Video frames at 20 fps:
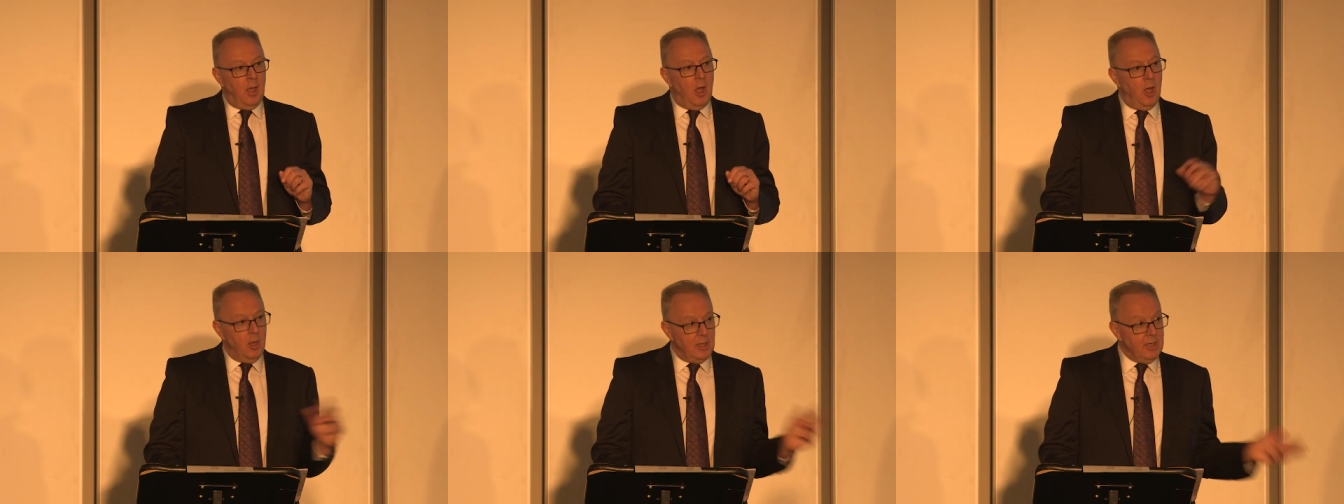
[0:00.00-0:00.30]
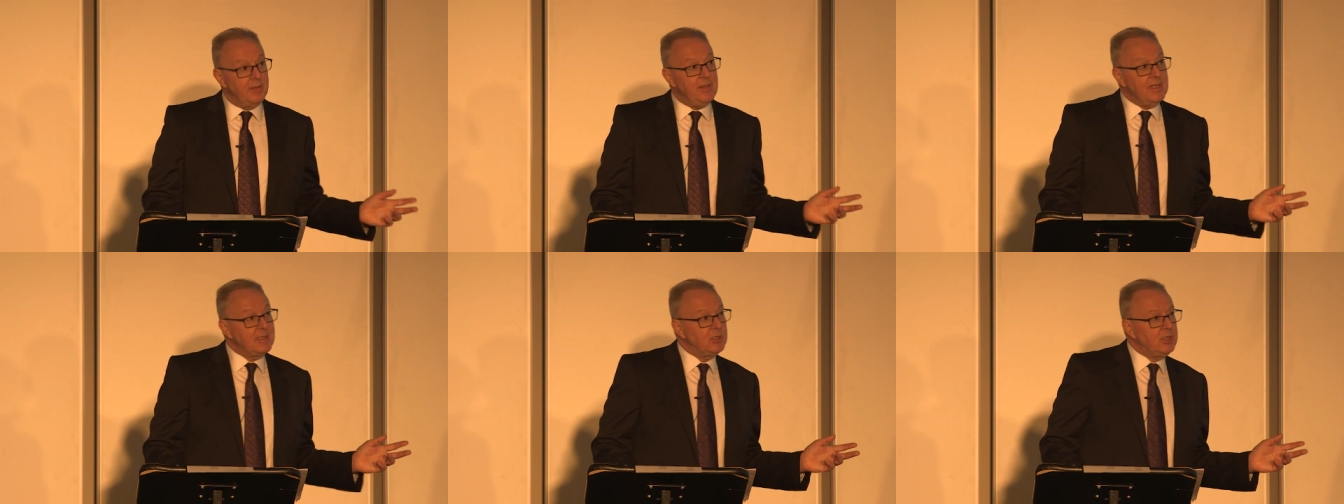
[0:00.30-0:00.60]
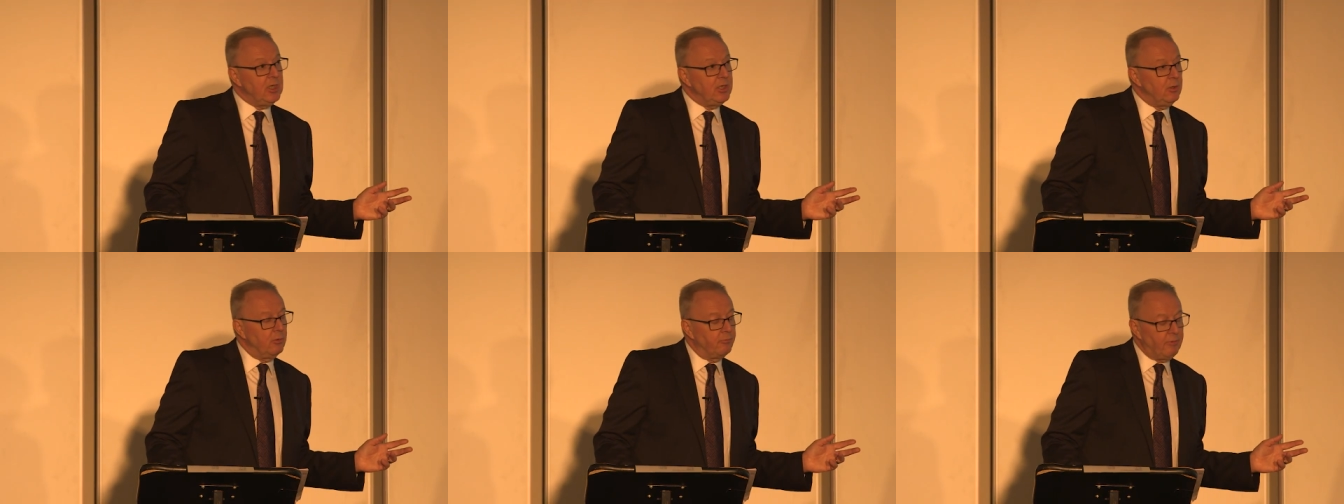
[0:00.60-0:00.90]
Earlier
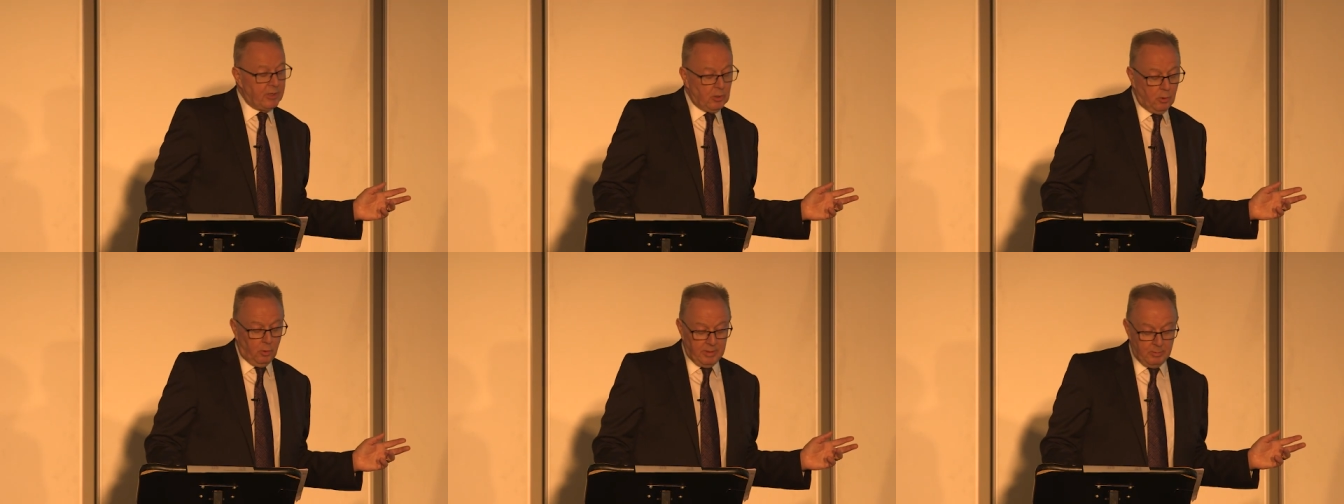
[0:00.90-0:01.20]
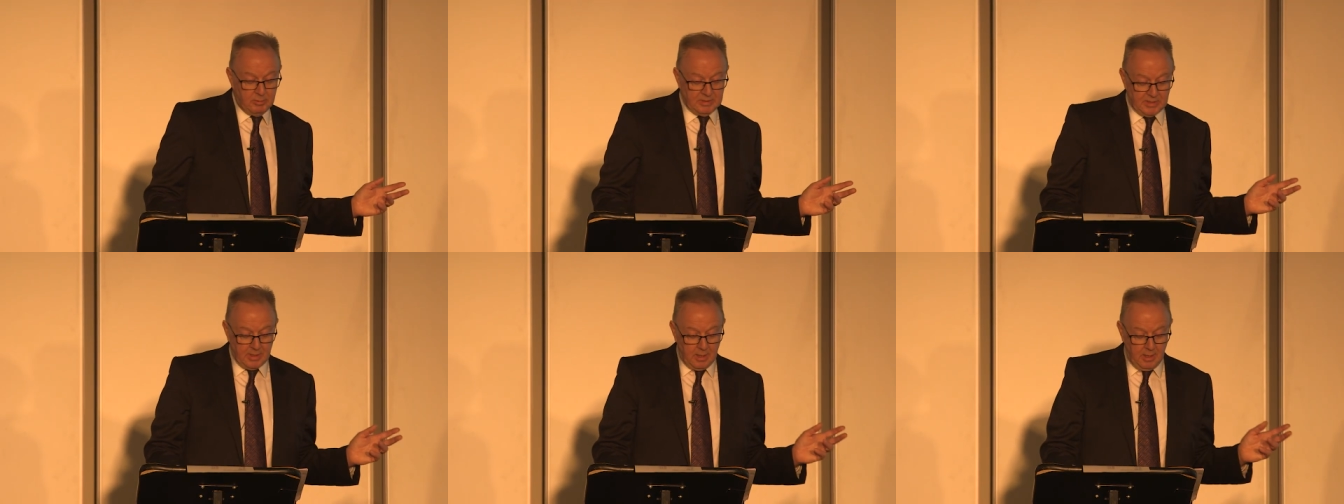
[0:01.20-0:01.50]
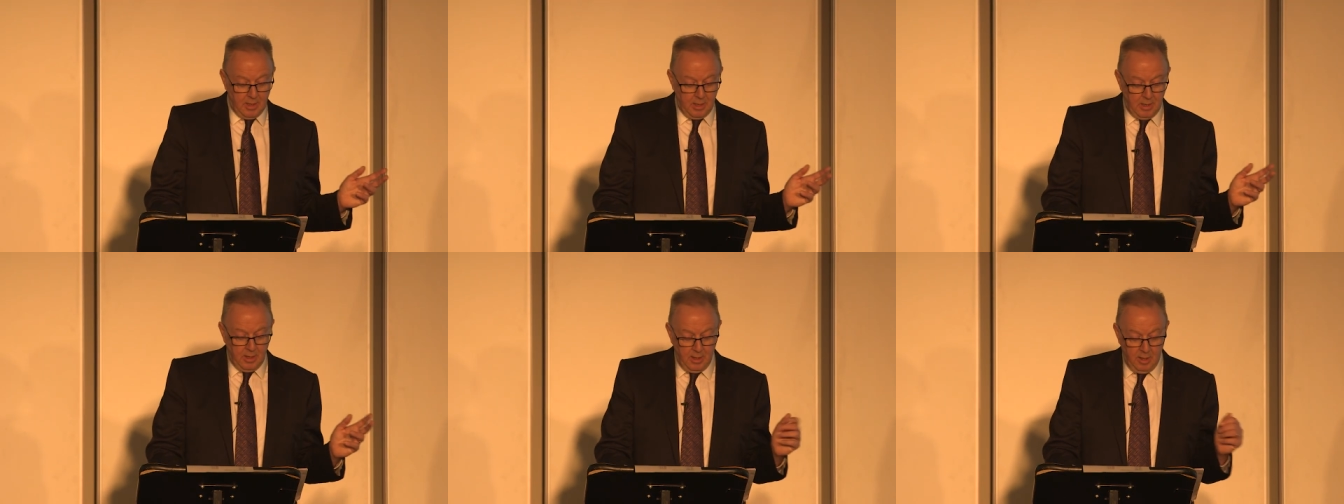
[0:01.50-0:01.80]
this year, you'll recall, there was
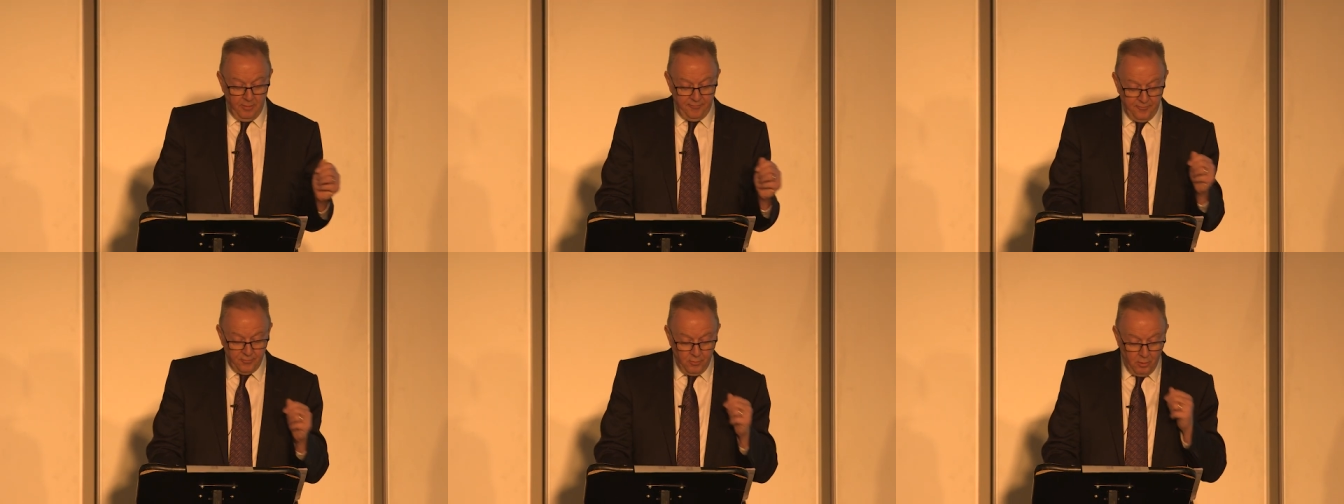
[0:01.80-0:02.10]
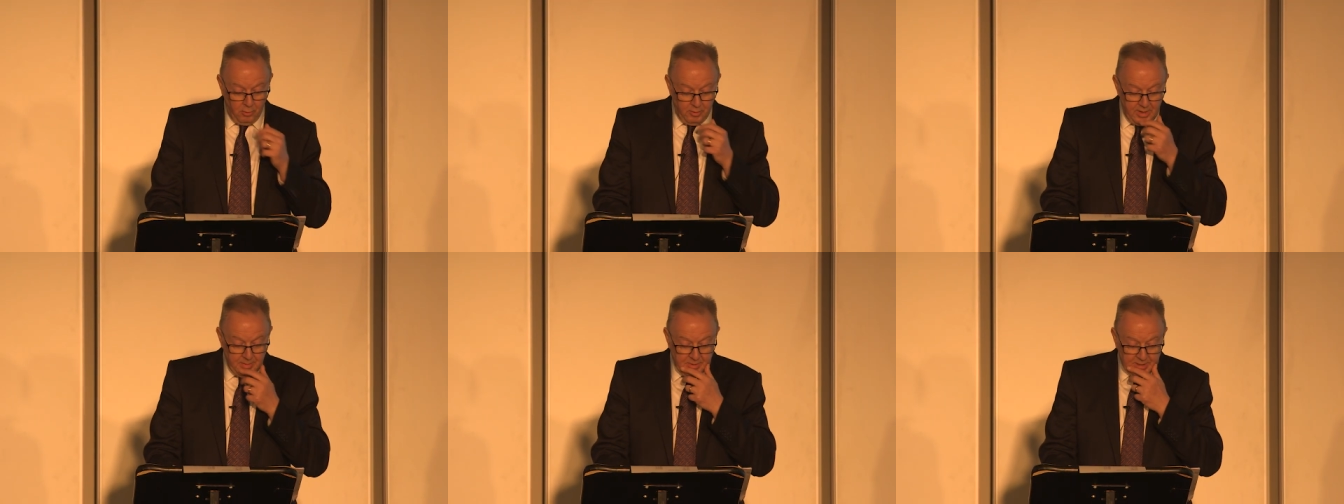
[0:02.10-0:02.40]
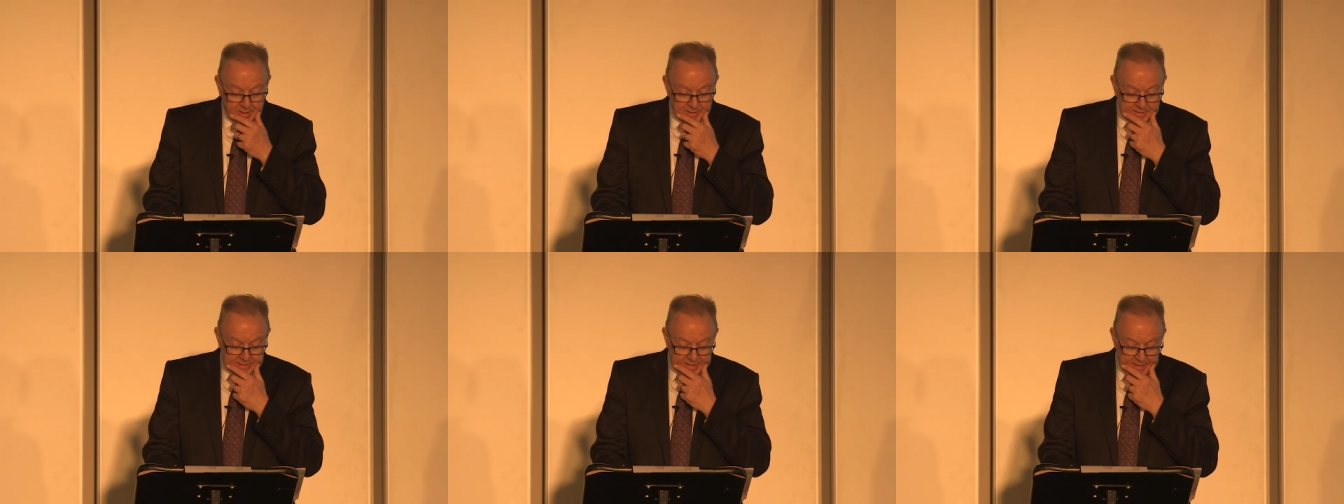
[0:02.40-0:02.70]
a furore
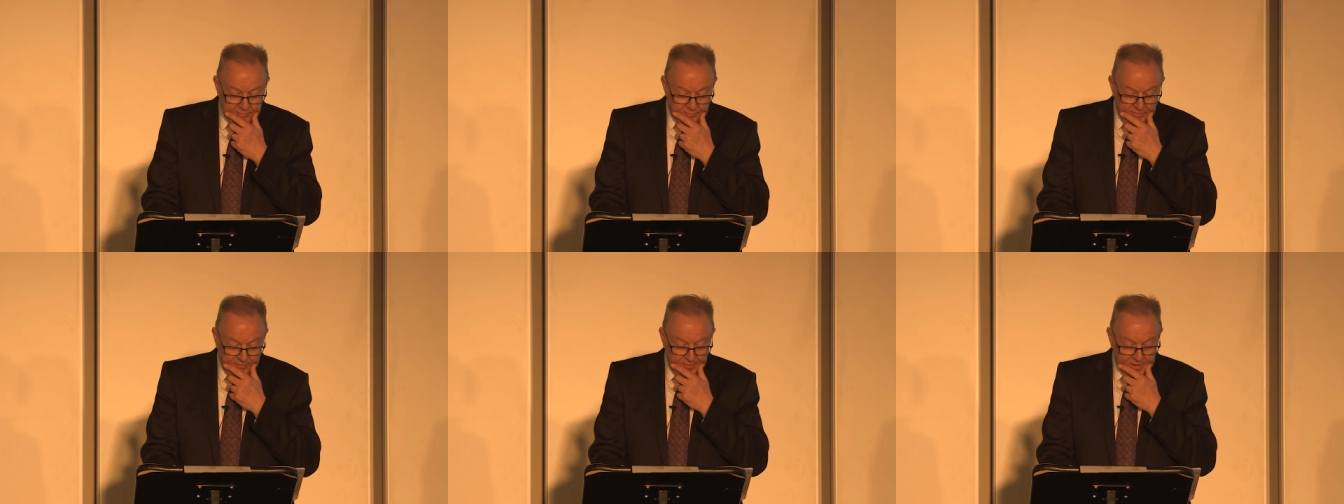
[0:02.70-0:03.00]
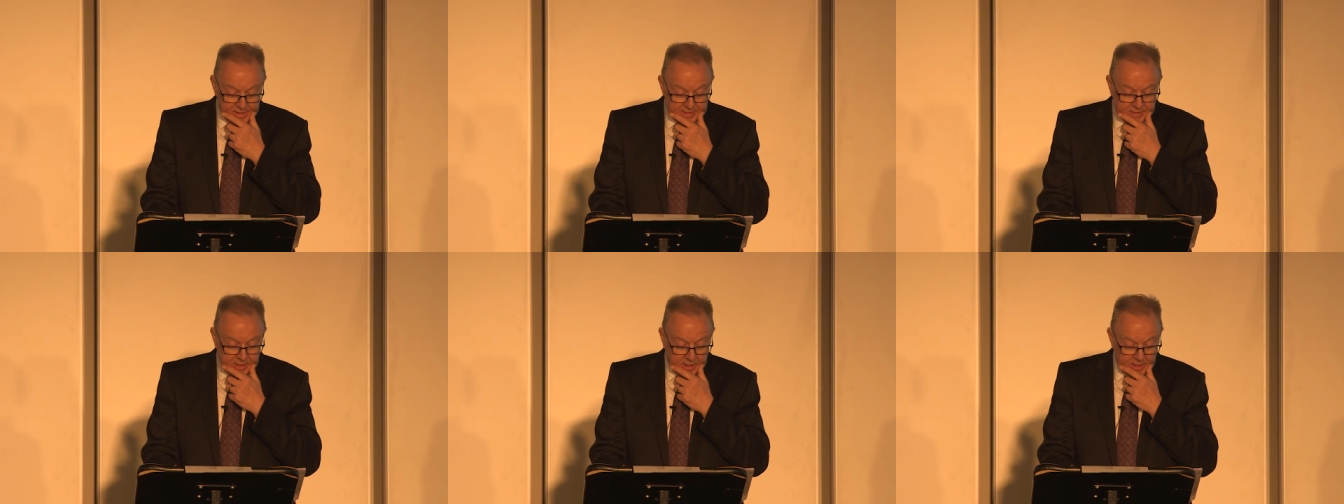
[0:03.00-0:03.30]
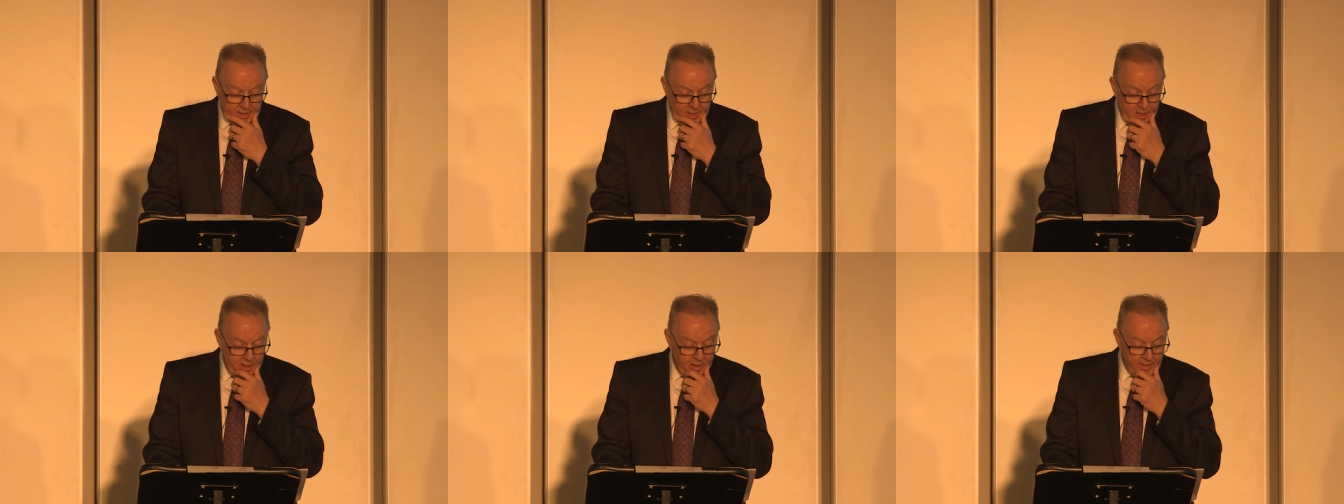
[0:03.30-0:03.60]
because the revised
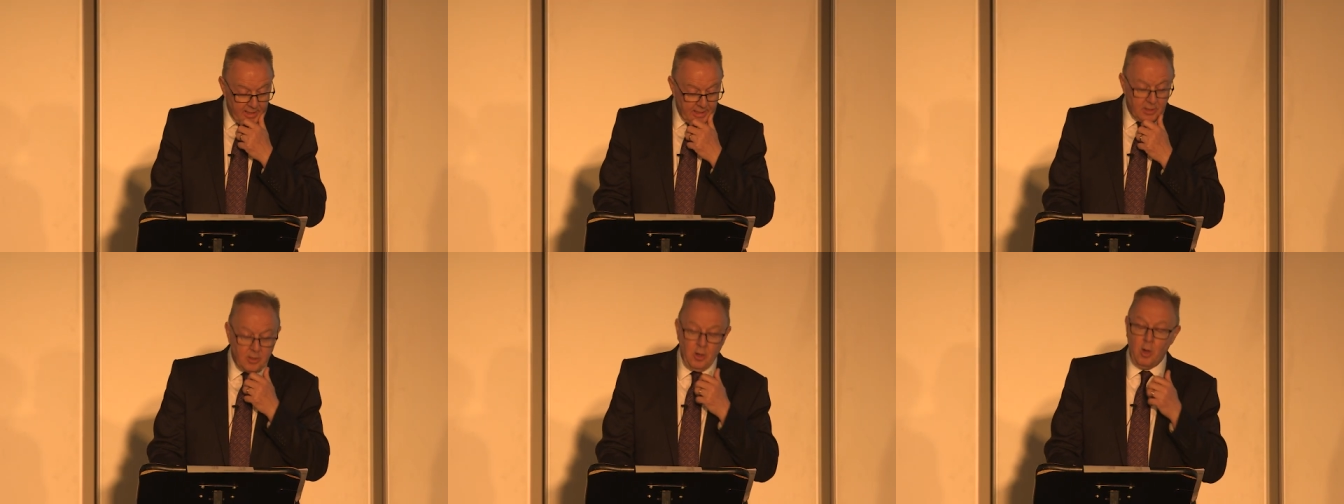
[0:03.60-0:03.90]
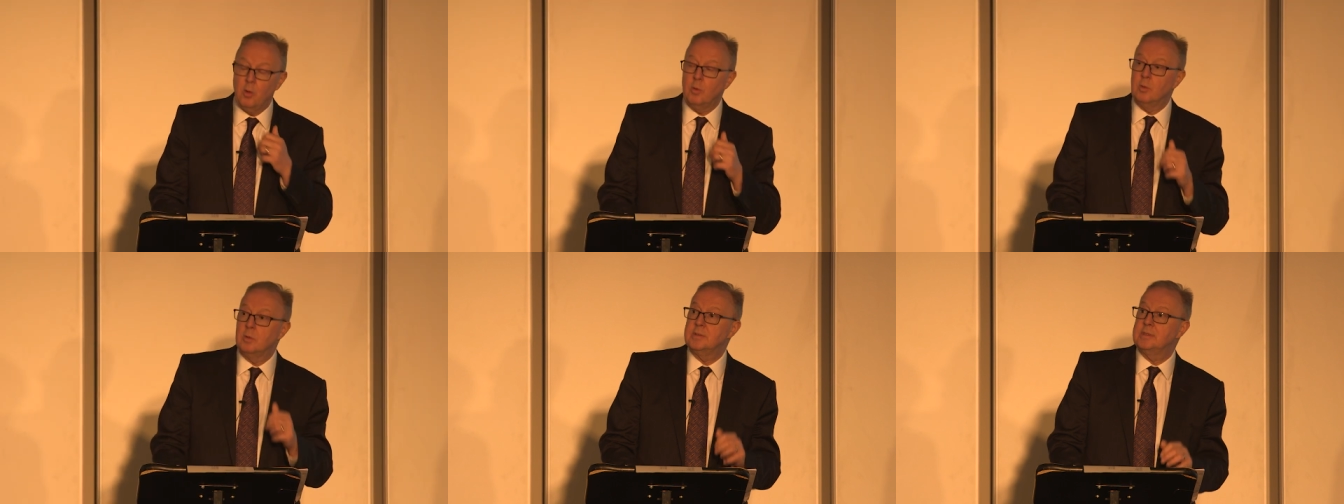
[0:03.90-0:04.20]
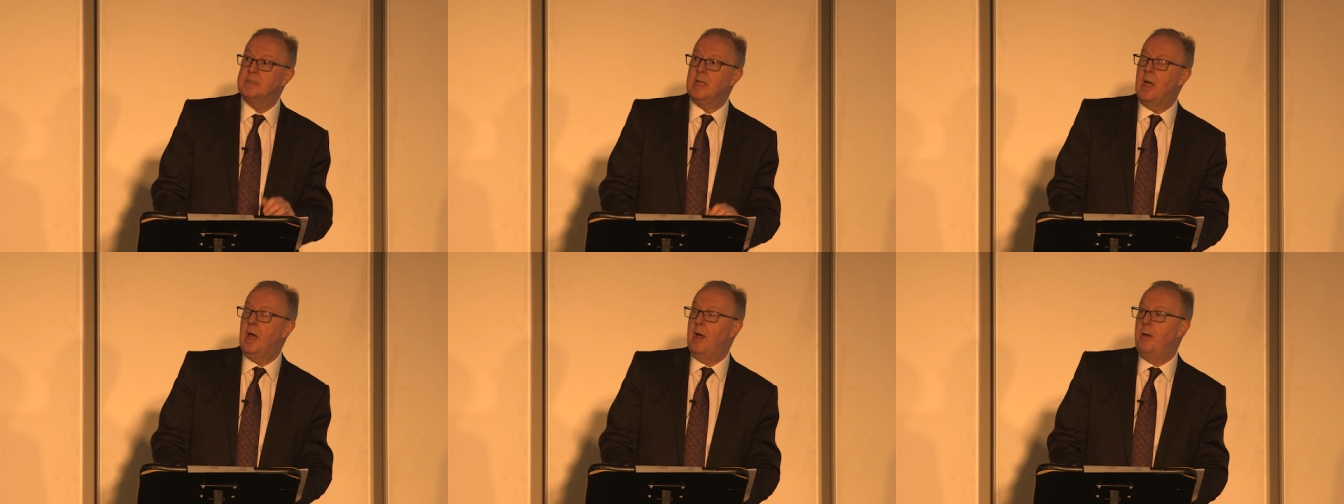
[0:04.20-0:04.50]
early learning
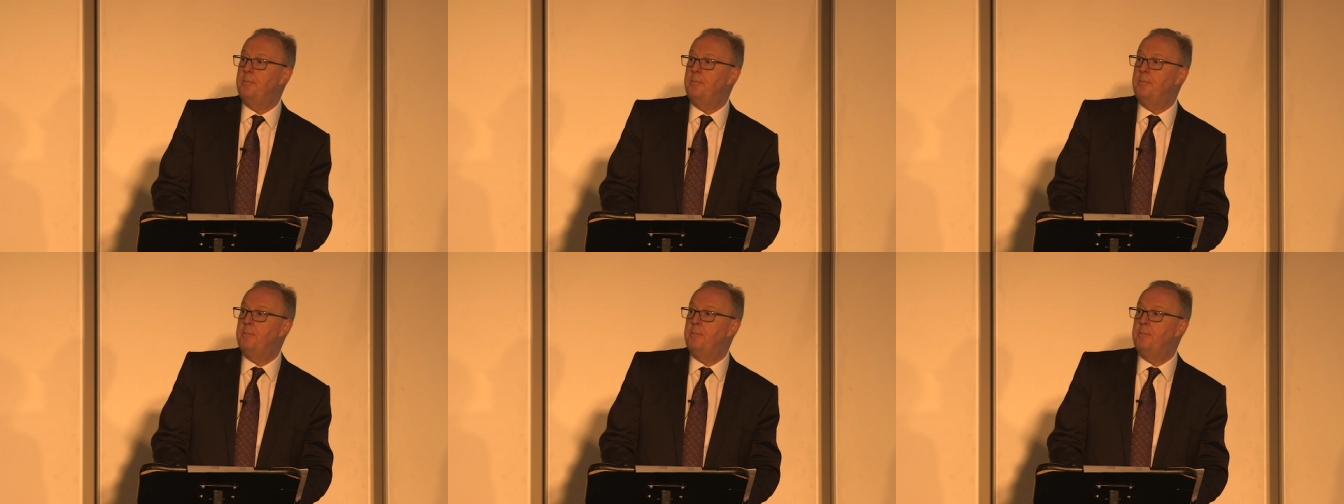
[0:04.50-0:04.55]
goals